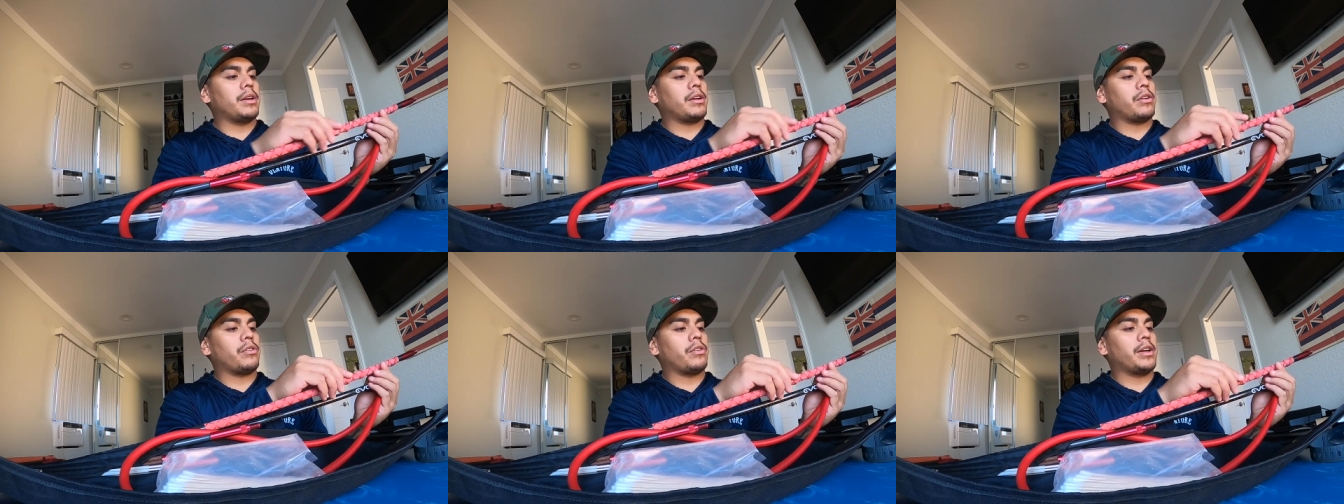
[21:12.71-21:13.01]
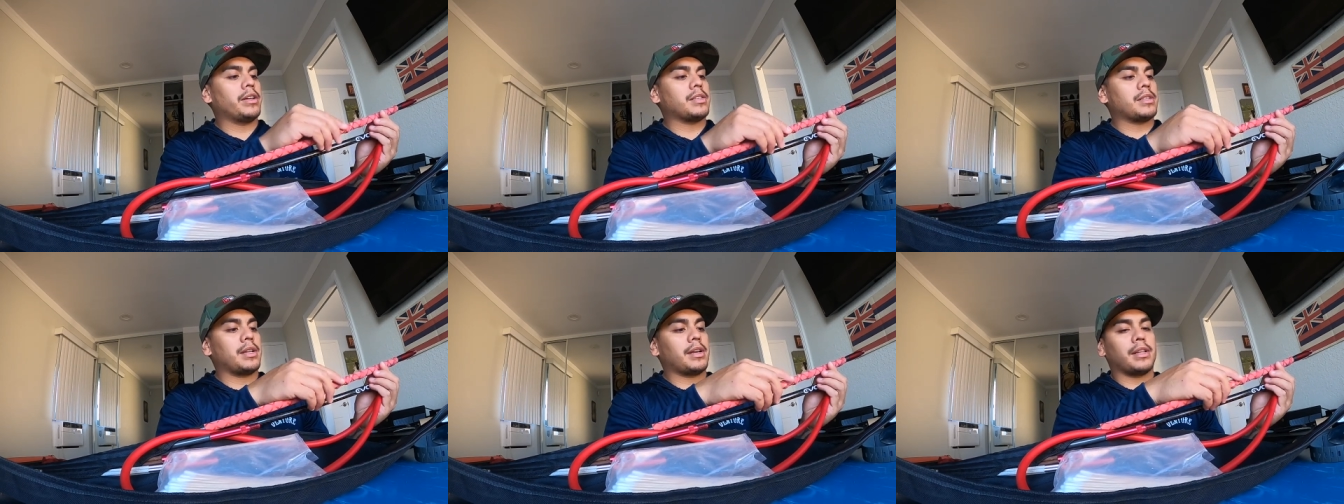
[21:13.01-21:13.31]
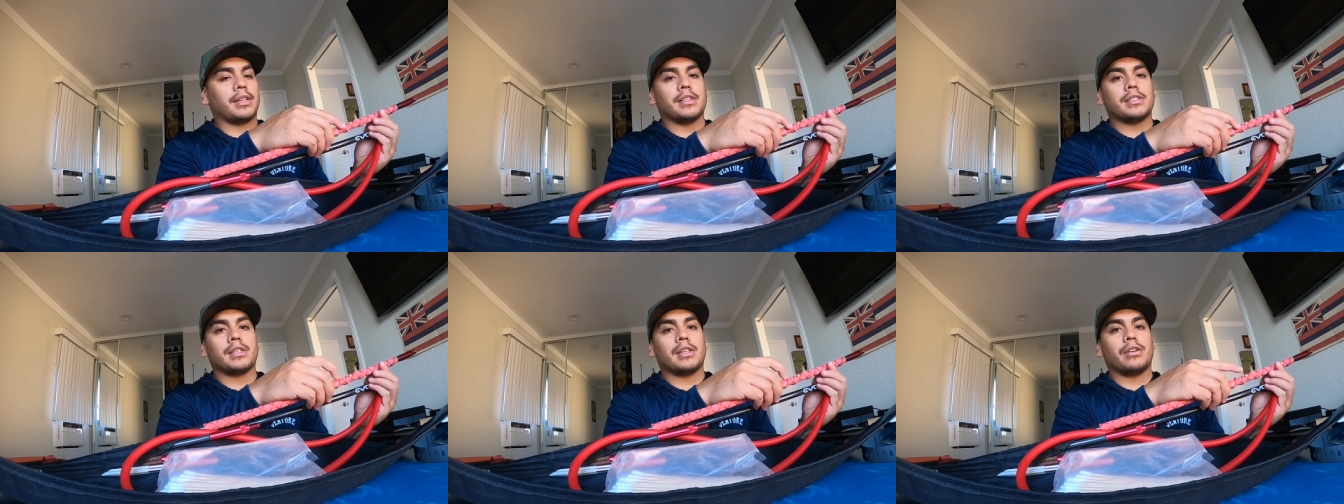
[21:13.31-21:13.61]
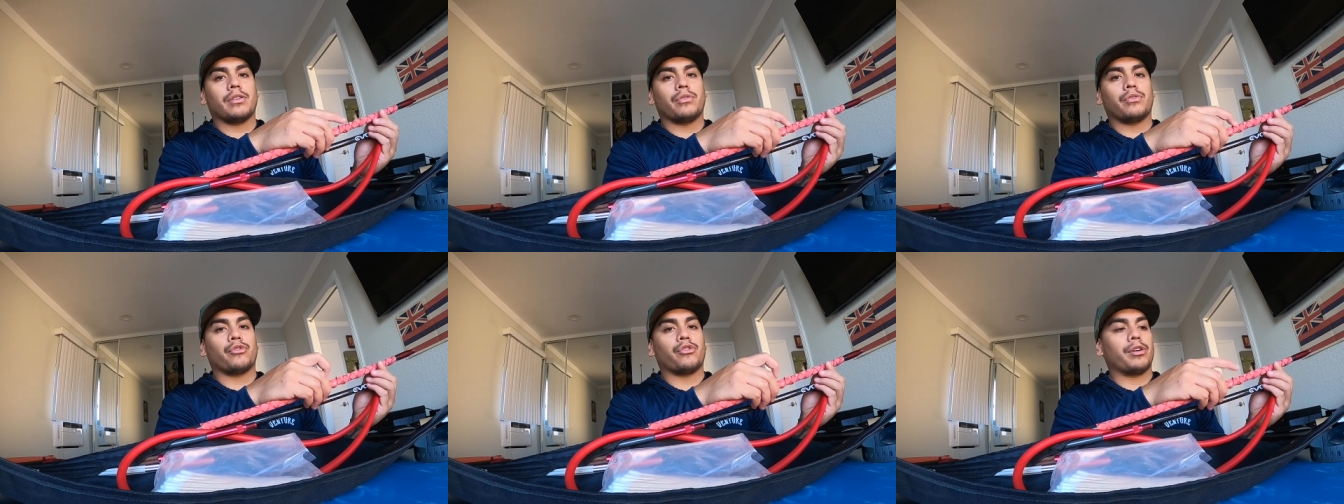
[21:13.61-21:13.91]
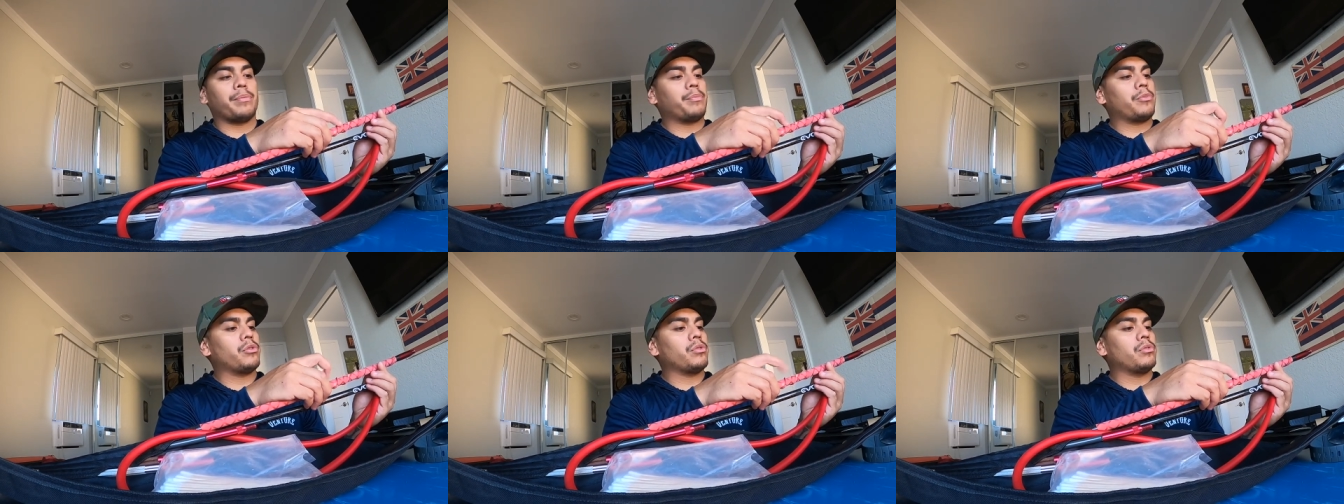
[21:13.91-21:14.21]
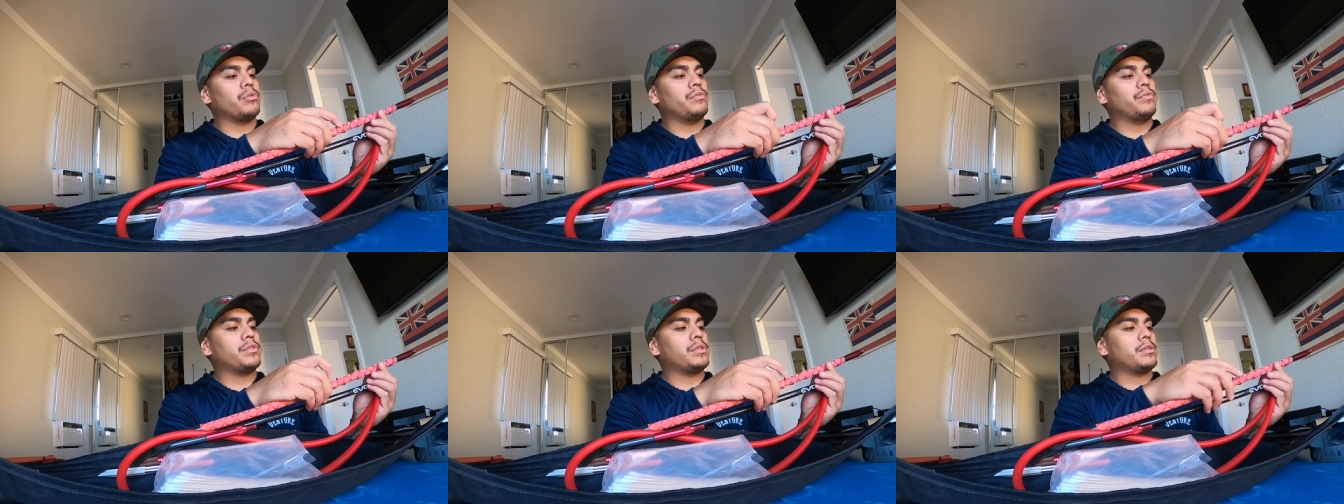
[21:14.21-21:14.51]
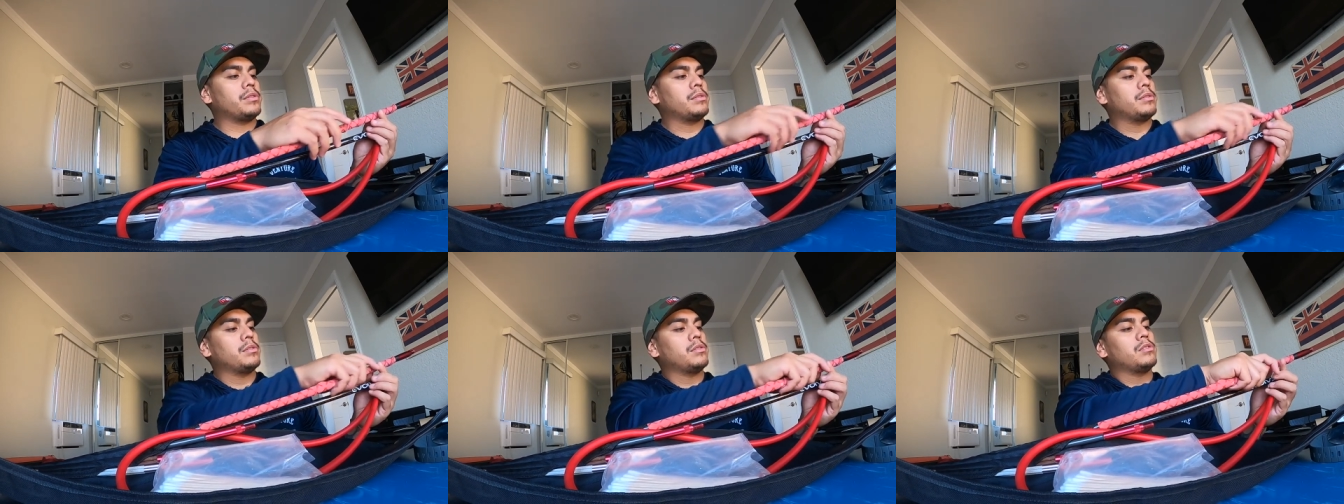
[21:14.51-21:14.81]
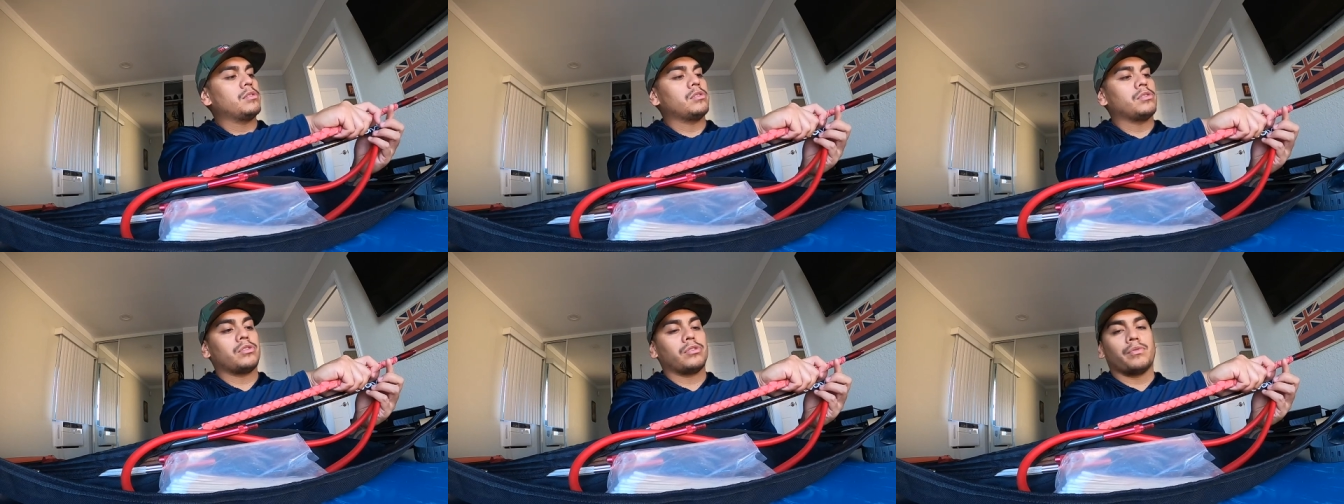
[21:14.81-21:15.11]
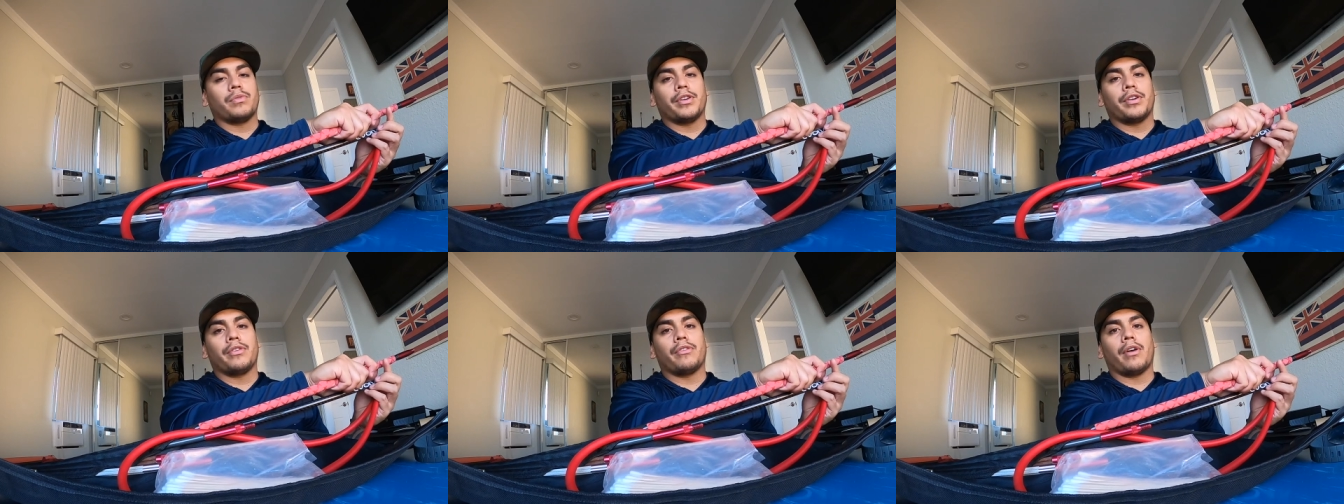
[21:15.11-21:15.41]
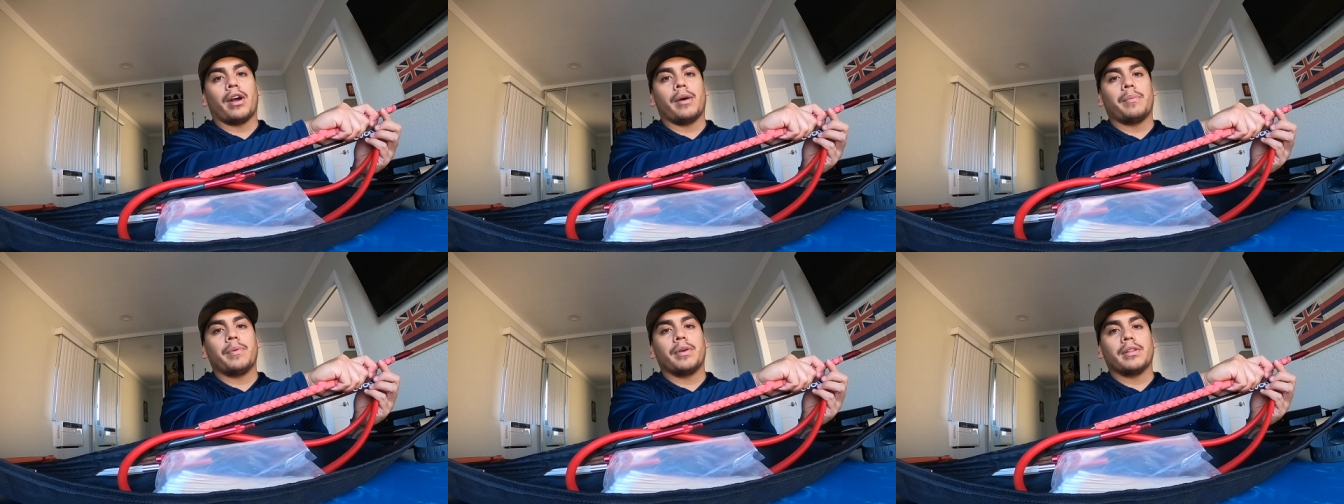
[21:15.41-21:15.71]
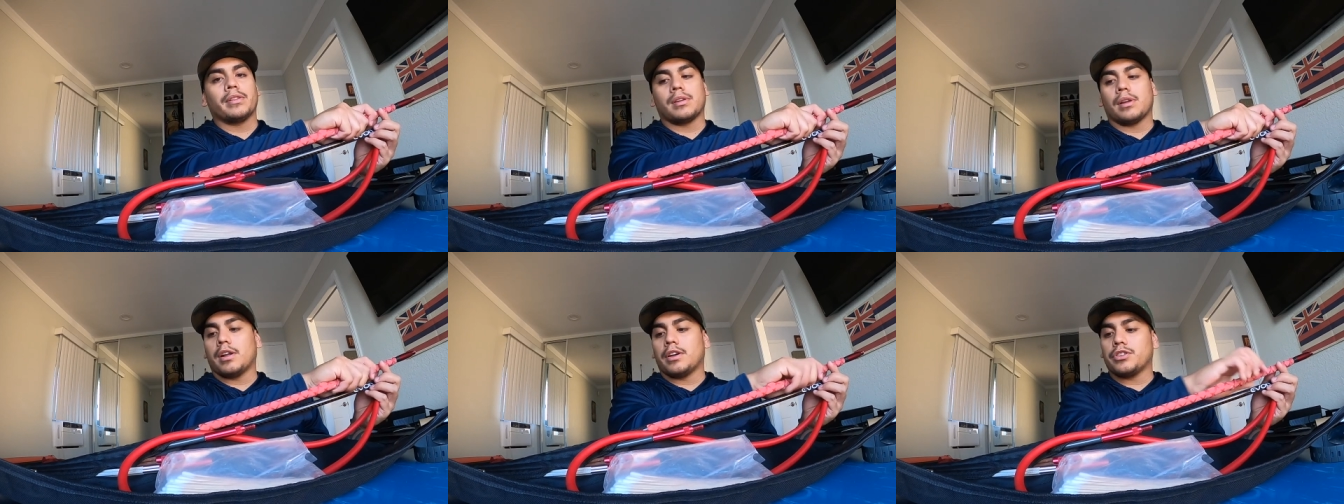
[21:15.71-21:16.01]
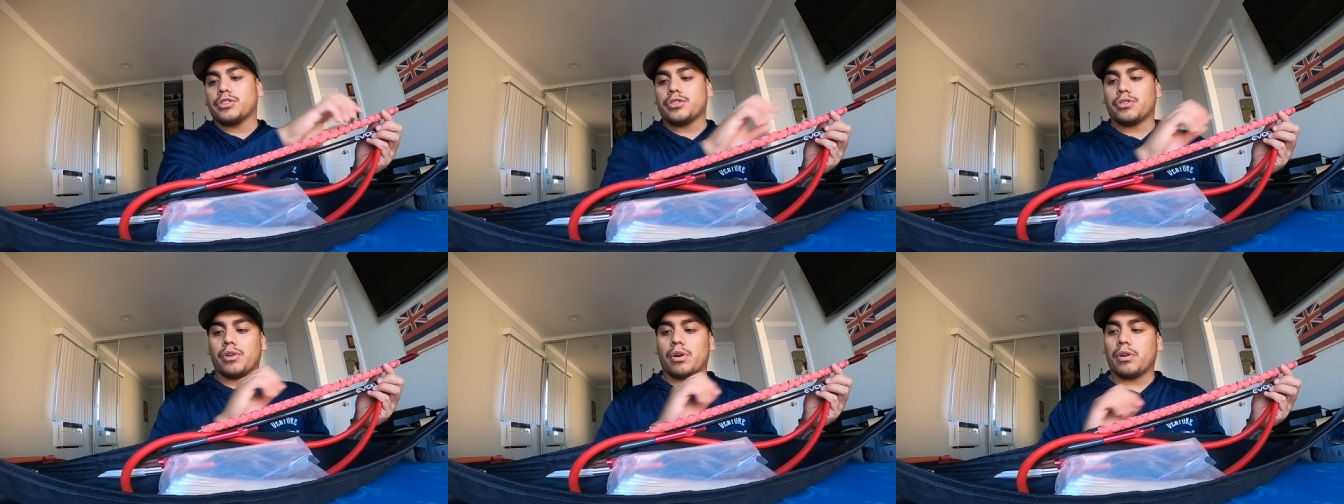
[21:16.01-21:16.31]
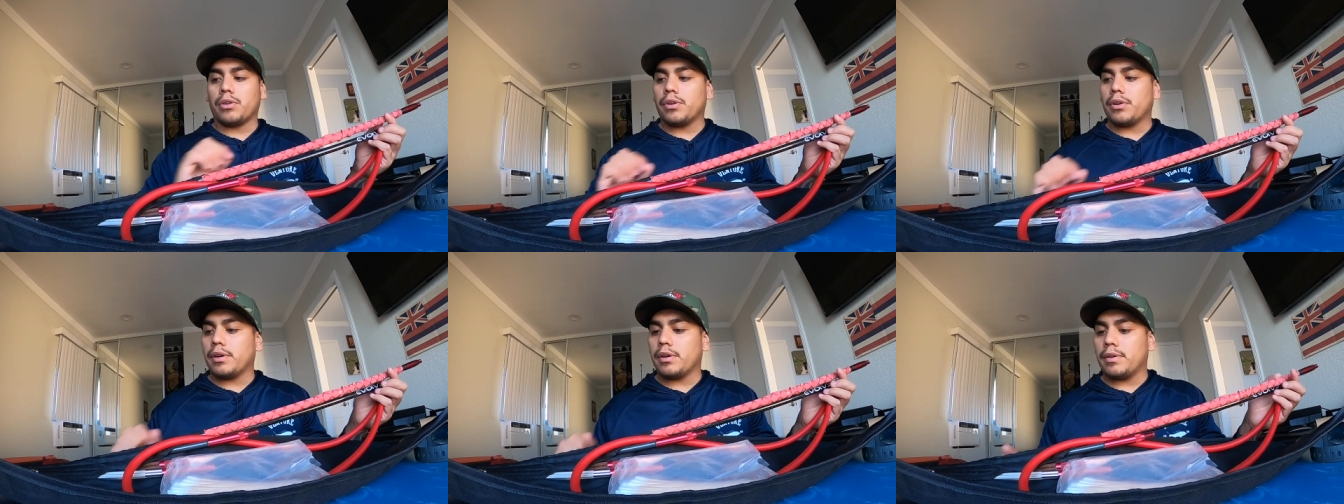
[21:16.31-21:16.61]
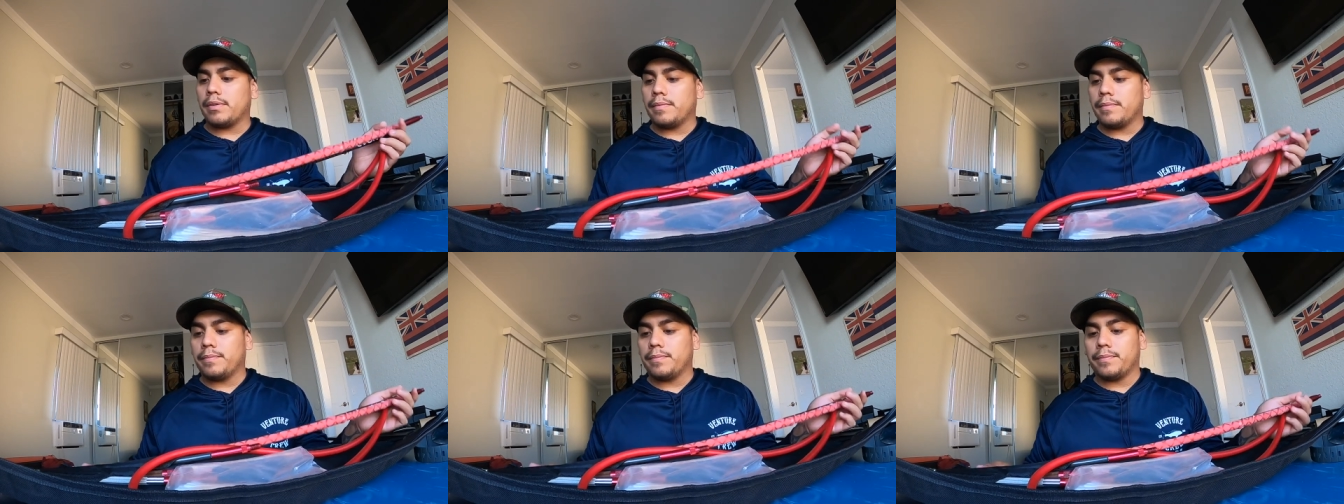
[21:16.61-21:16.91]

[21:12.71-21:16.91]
it creates like these little grip grooves. So when you grab it, it's a lot stronger.